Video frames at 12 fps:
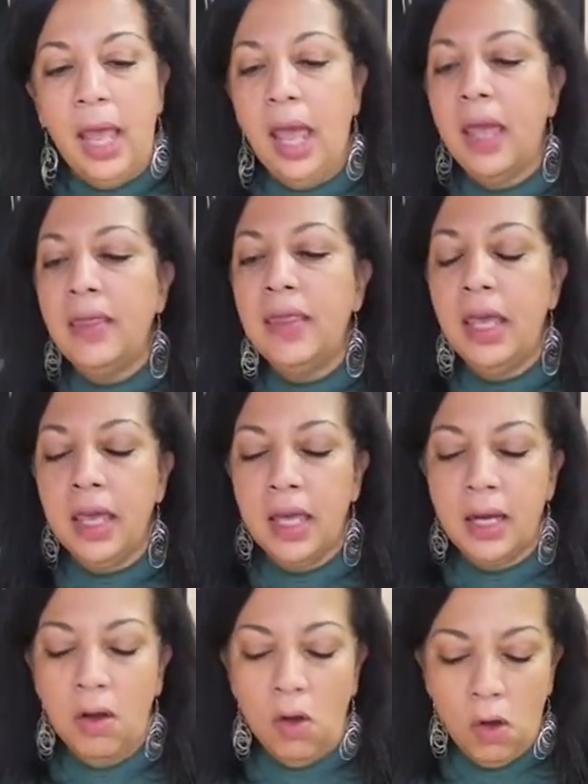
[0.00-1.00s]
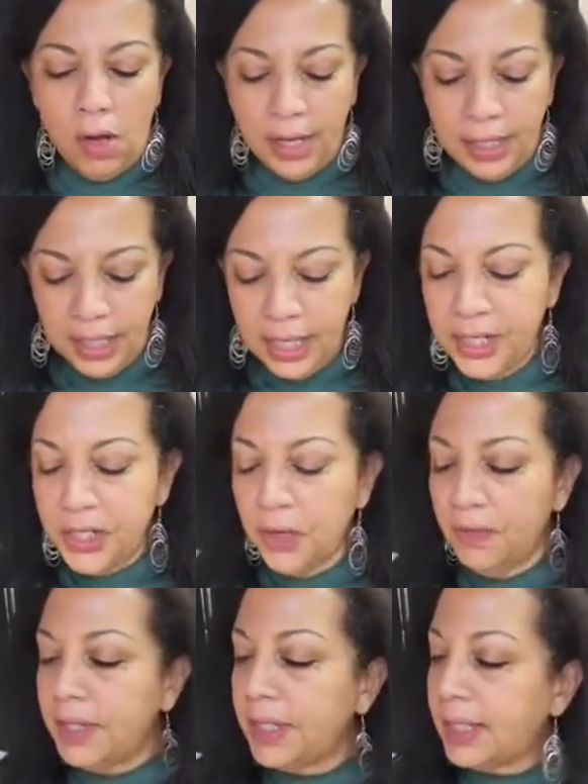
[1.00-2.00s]
And then on each
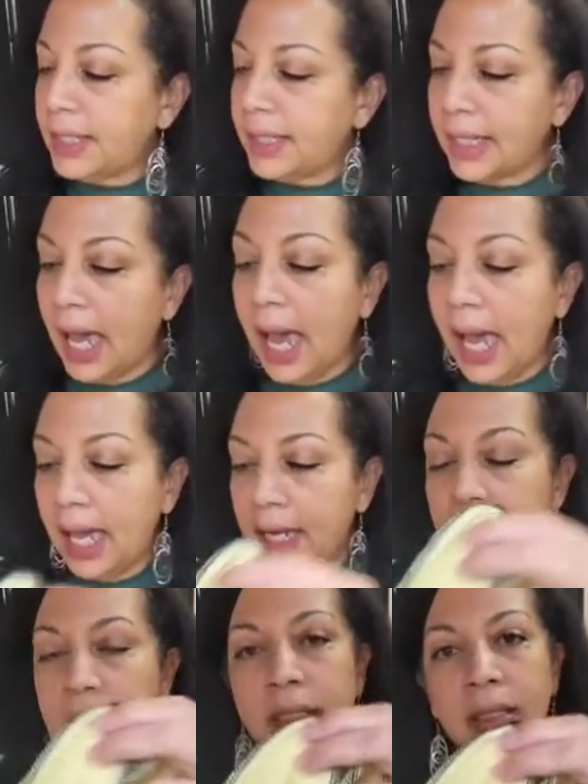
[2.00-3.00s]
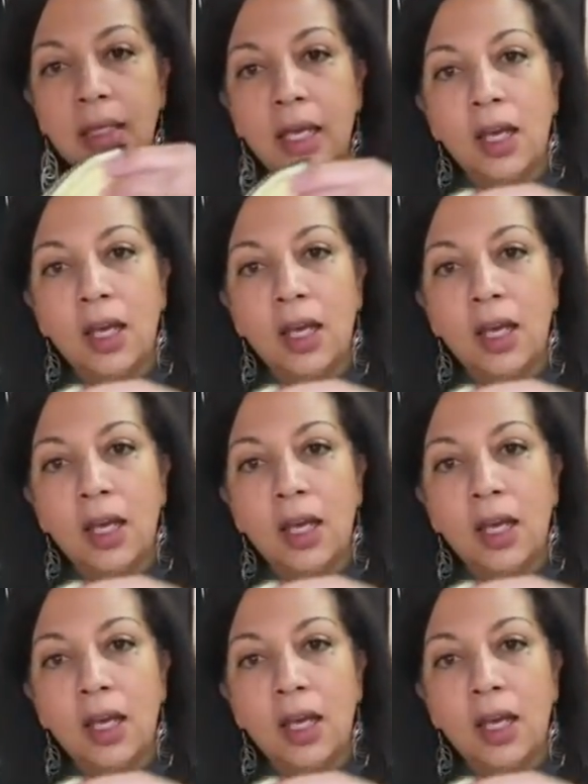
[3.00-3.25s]
of the sides,